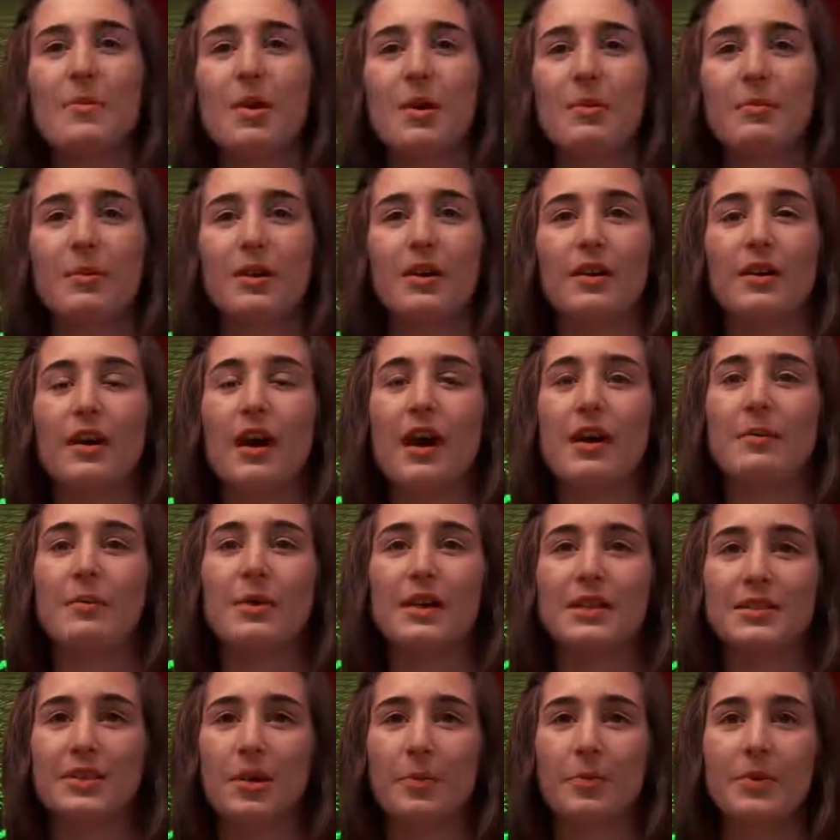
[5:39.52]
Emma, and
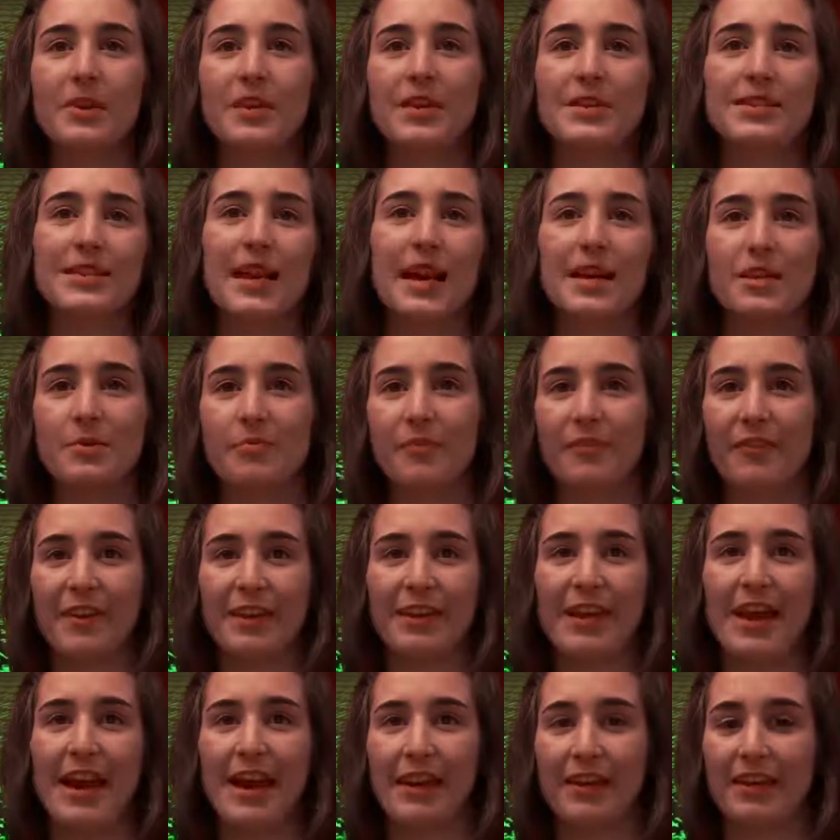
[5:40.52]
my topic is how to
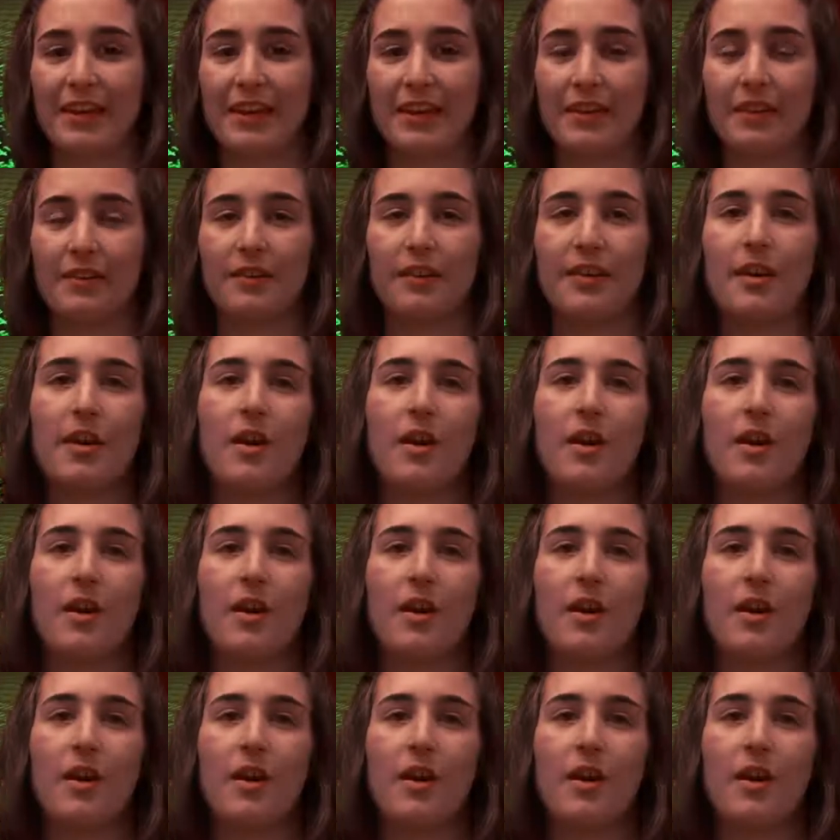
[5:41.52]
prevent hacking.